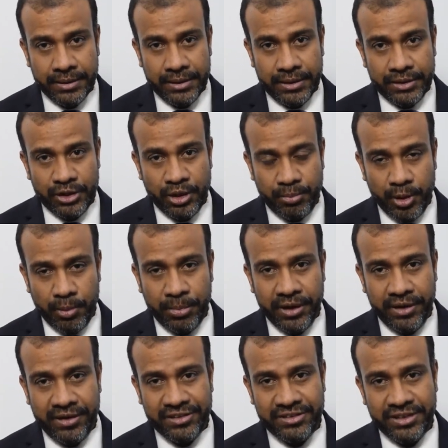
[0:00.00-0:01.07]
So proper
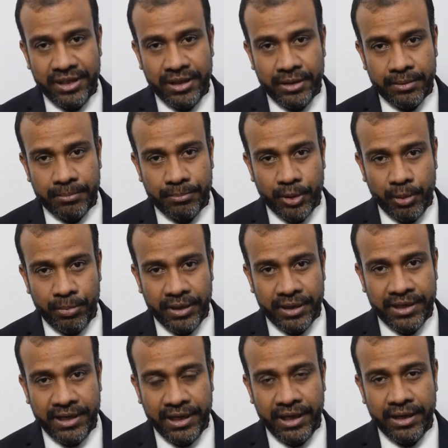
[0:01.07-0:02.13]
dressing, proper
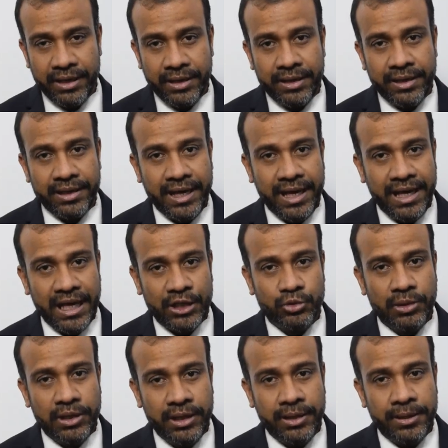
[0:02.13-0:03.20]
care can
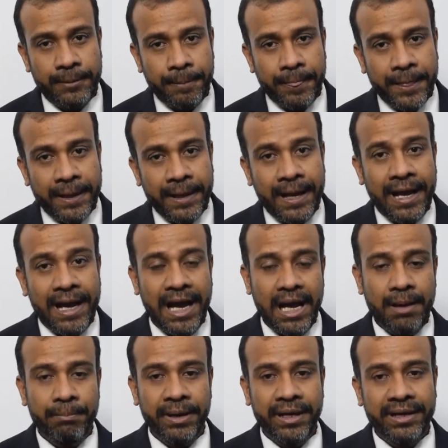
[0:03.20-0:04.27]
actually
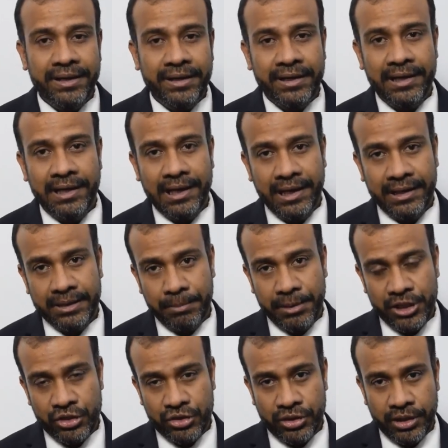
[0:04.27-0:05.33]
help in healing the
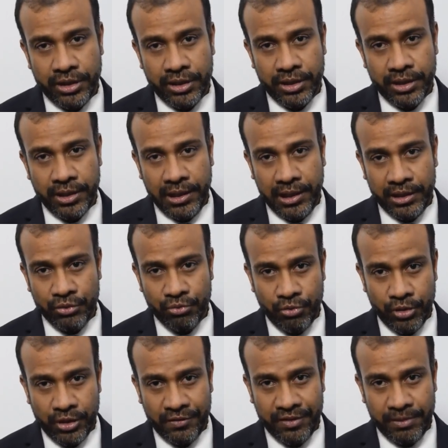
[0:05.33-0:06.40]
patient, healing the
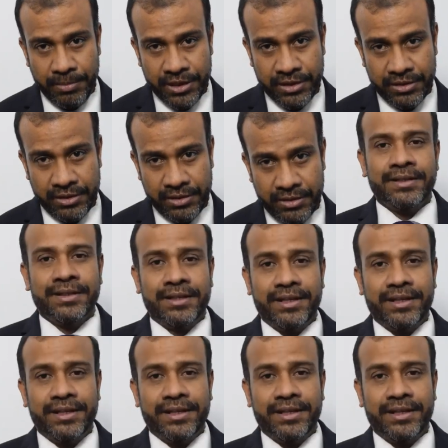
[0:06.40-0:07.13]
wound of the patient.